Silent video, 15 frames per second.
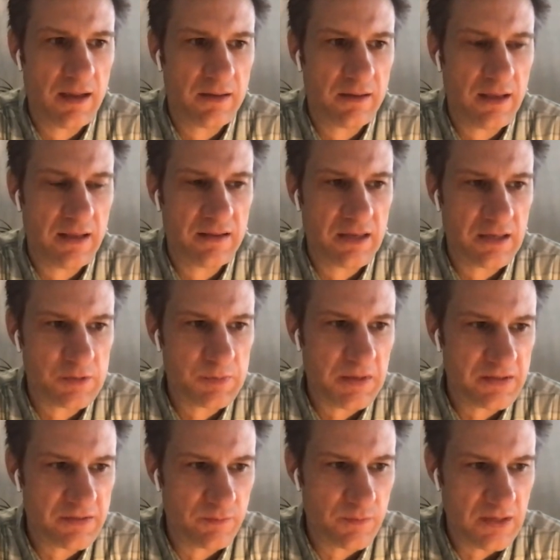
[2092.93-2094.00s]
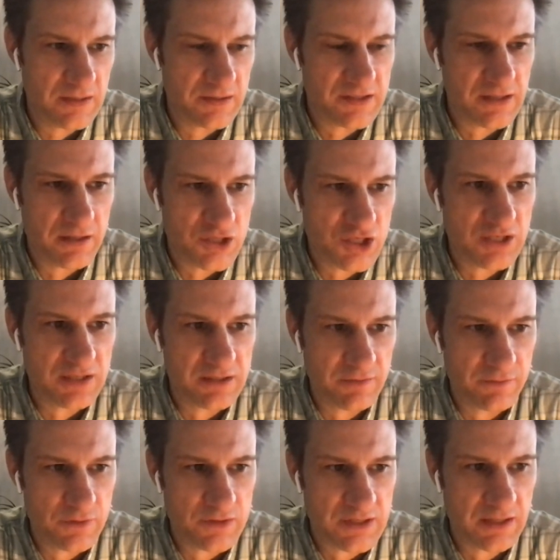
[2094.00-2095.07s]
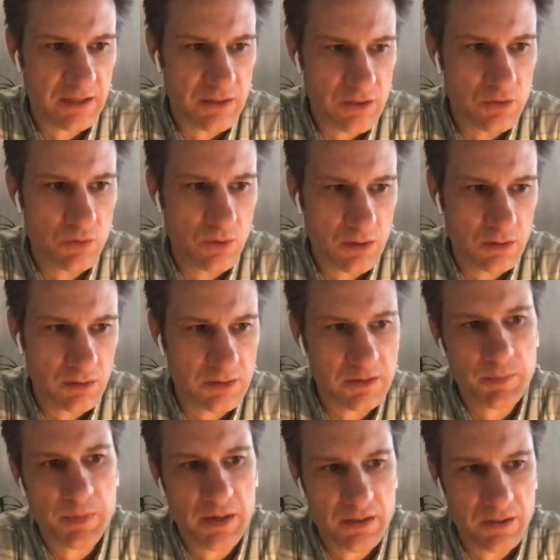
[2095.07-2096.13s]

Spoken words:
at the expense of me sounding cheesy for a second, you are looked upon.